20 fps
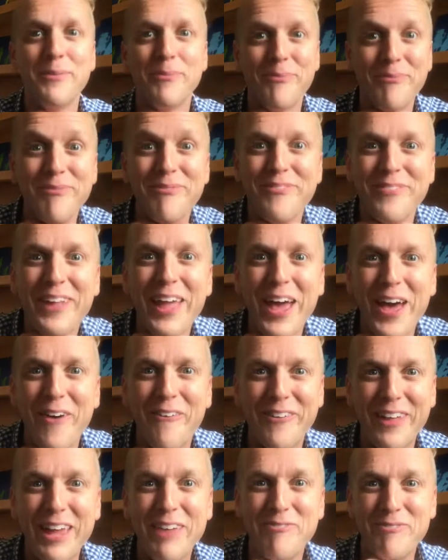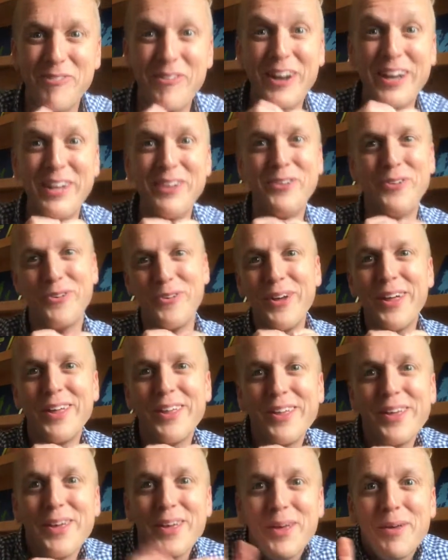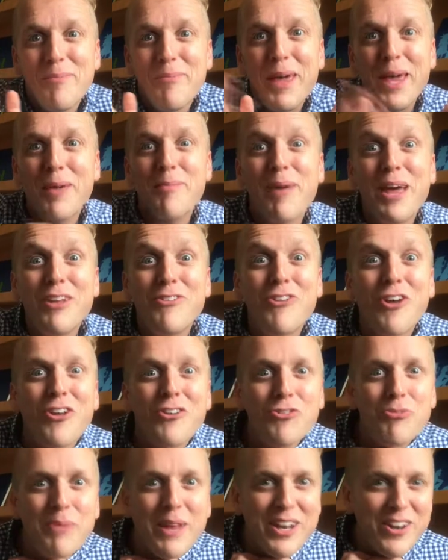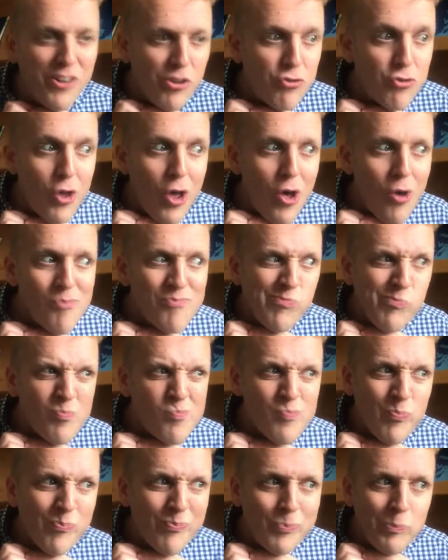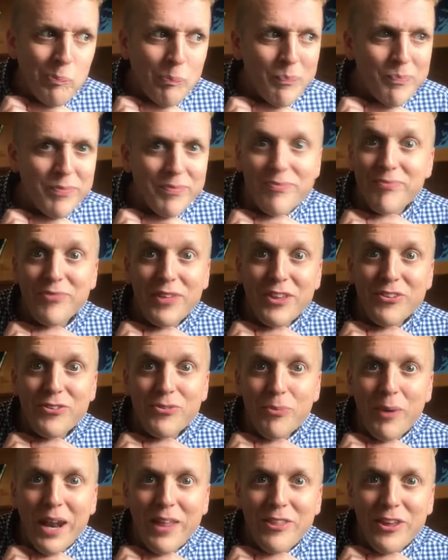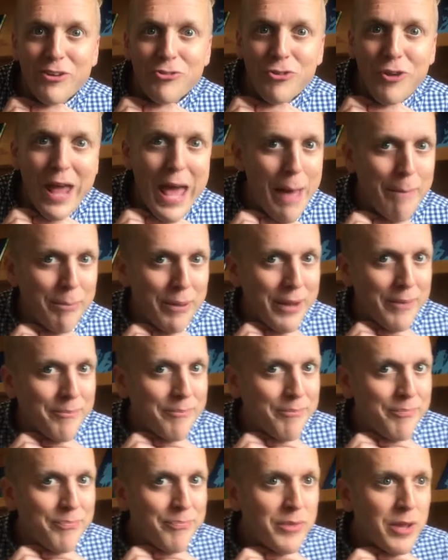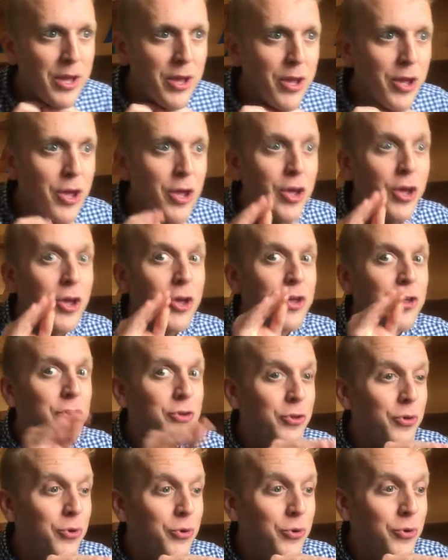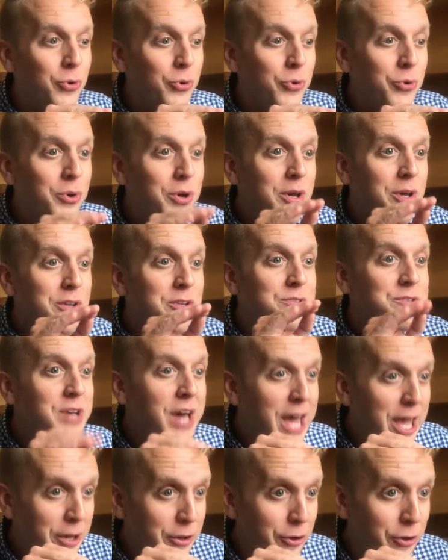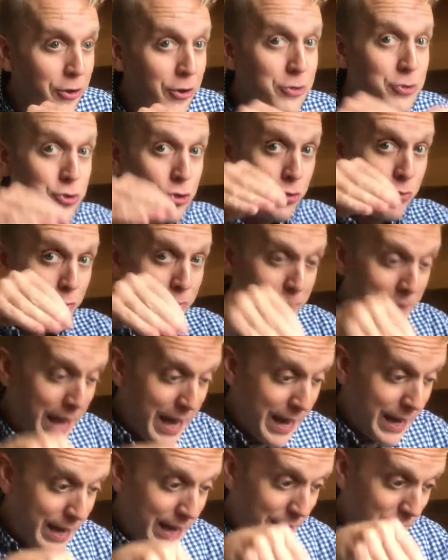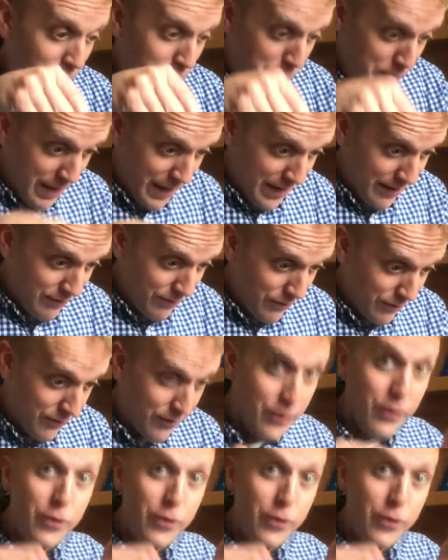Now I'm ready to make my judgment. So this is what I think should happen. You, tiger, should remain in the pit.